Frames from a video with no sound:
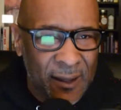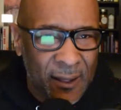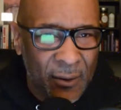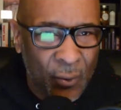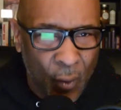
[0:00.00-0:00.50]

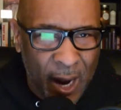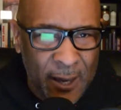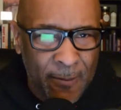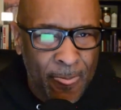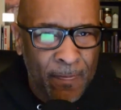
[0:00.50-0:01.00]
right?
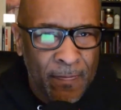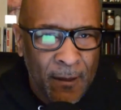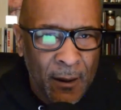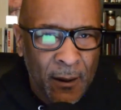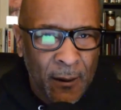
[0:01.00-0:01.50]

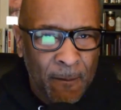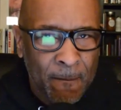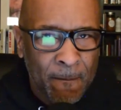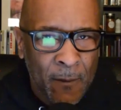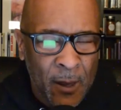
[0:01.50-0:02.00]

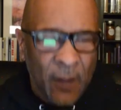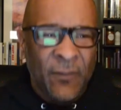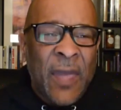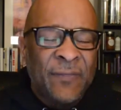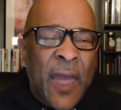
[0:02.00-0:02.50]

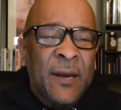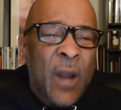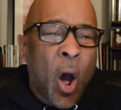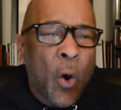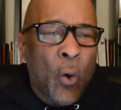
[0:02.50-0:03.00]
They
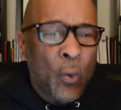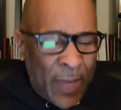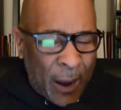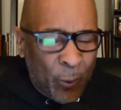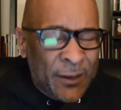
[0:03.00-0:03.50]
know
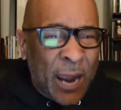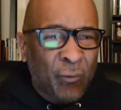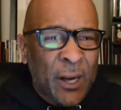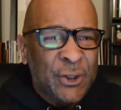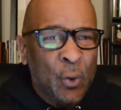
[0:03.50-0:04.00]
that when they
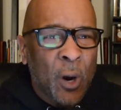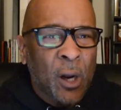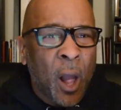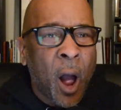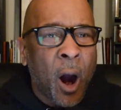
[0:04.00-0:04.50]
rent you a
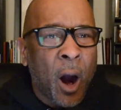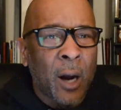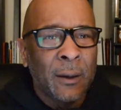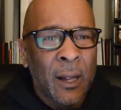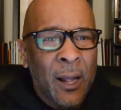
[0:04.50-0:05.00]
car,
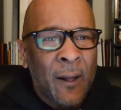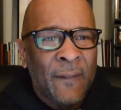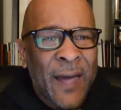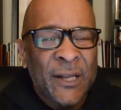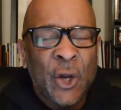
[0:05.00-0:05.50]

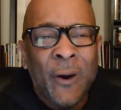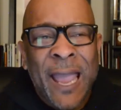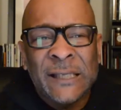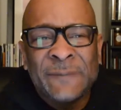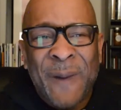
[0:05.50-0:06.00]
that your
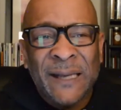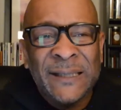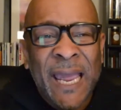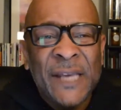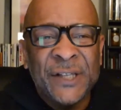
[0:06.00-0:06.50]

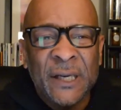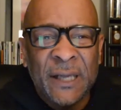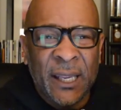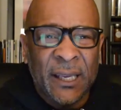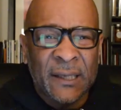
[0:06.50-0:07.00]
expectation
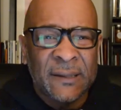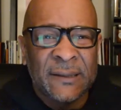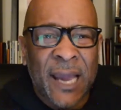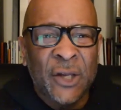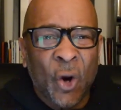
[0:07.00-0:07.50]
is
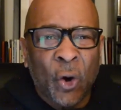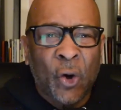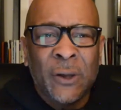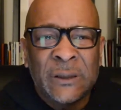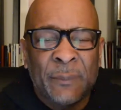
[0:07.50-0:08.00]
that you're
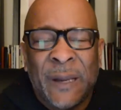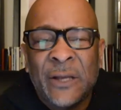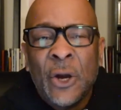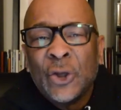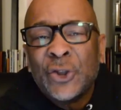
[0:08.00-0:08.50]
going to be
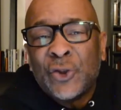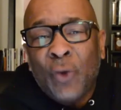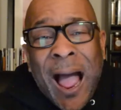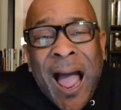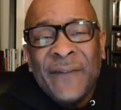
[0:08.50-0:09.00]

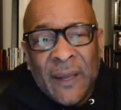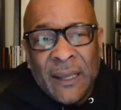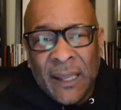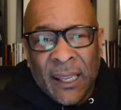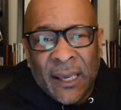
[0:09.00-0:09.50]
driving
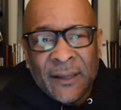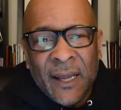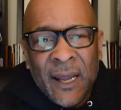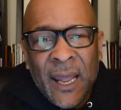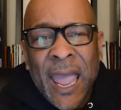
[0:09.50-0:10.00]
in
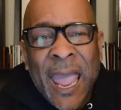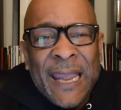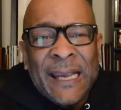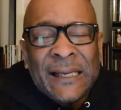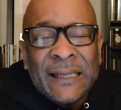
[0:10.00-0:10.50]
a
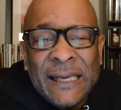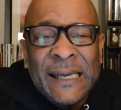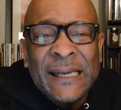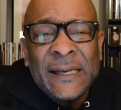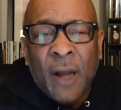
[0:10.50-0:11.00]

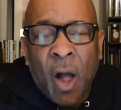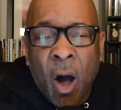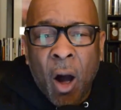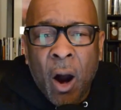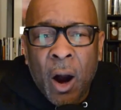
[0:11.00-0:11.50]
clean
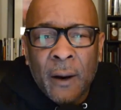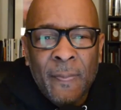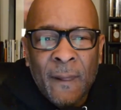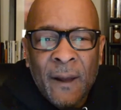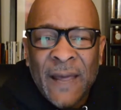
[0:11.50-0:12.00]
car
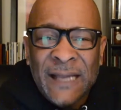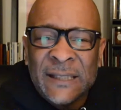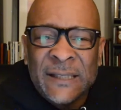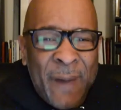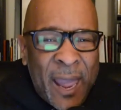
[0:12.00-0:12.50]
that
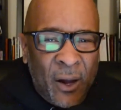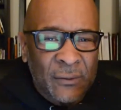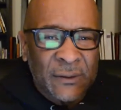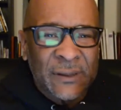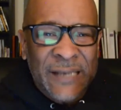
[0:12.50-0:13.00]

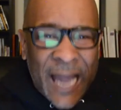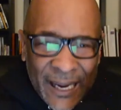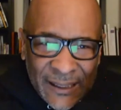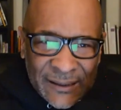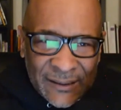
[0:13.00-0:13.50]
smells nice.